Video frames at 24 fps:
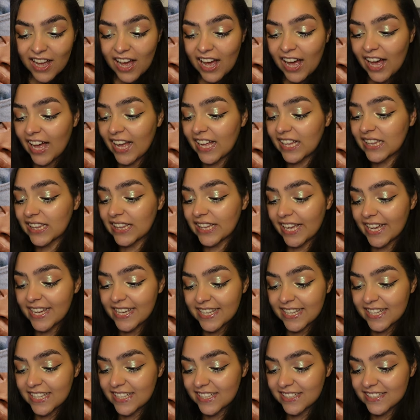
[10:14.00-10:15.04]
I like
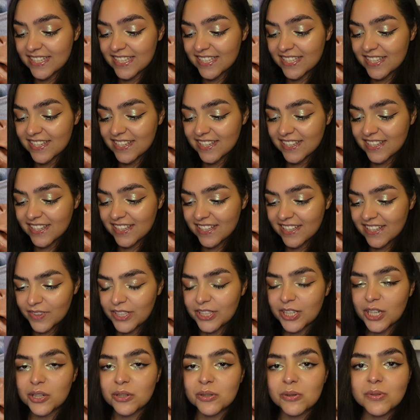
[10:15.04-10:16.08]
it. You
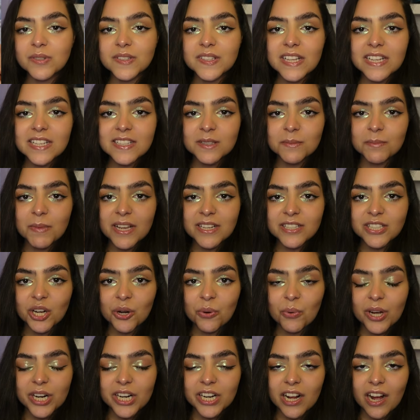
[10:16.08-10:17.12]
know, who says men don't
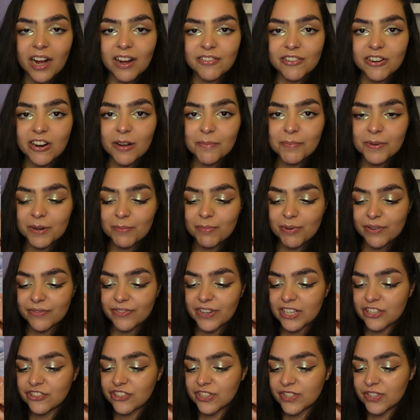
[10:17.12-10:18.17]
want to cover up
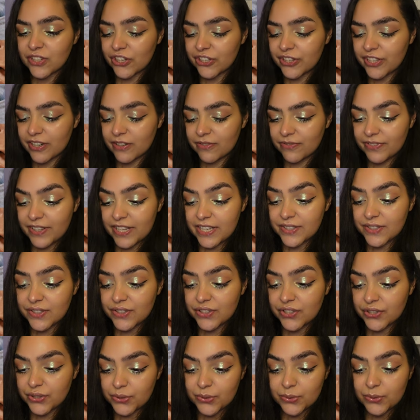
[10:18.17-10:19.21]
imperfections on their face
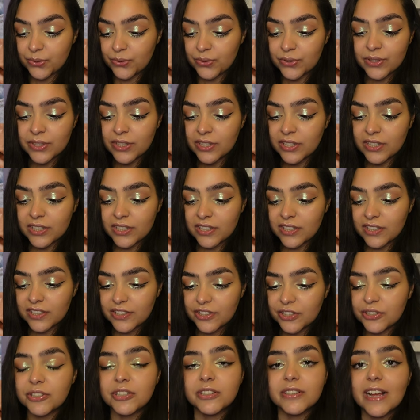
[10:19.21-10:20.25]
too?
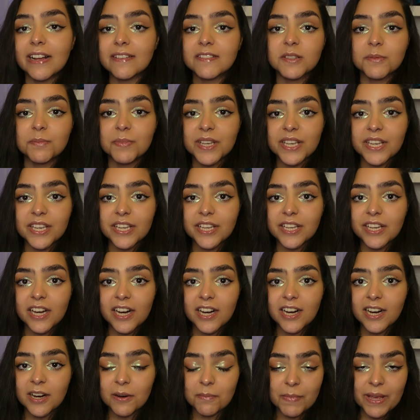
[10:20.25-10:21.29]
You don't have to
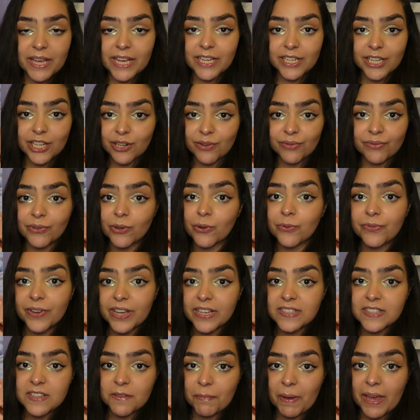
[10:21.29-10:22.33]
be a man in a full
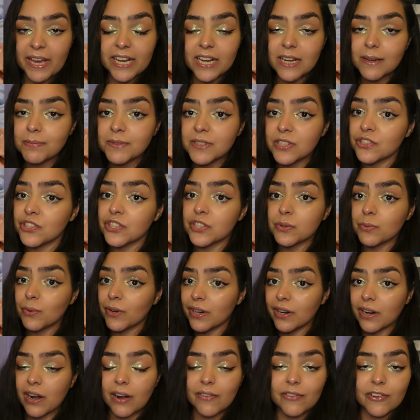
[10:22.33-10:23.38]
face of makeup to just
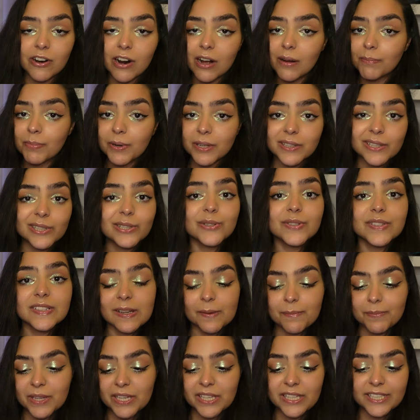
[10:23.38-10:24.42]
want to cover up a little
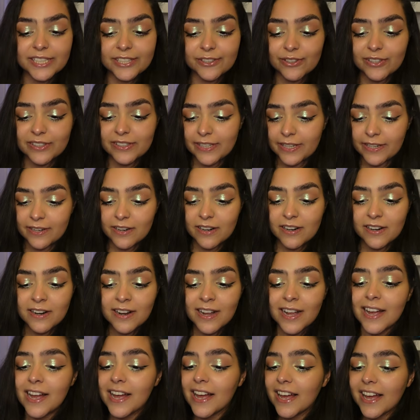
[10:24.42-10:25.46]
something here and there
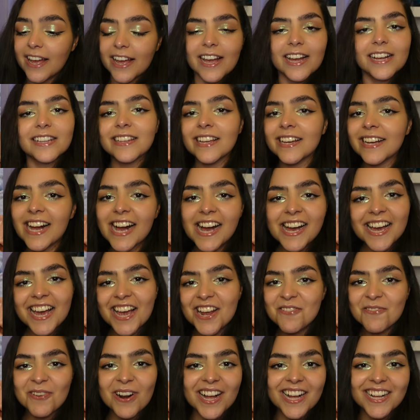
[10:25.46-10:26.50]
and they got
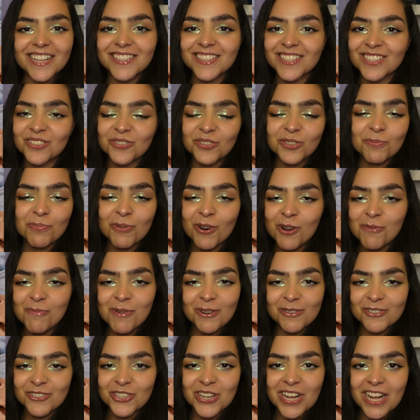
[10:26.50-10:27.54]
A-Rod to do the
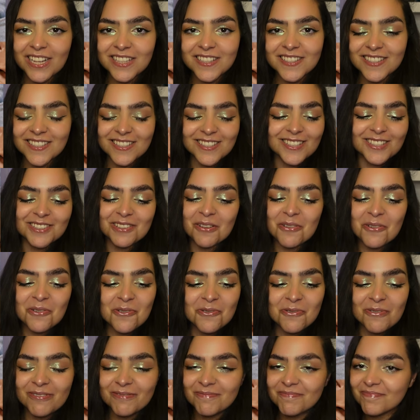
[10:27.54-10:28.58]
promo shots.
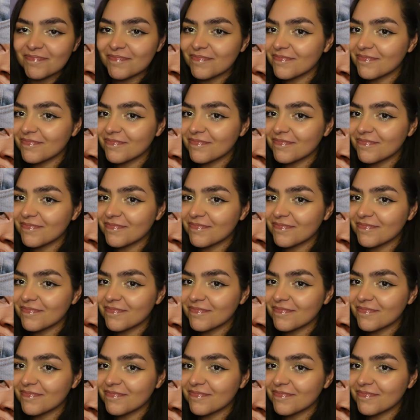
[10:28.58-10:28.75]
So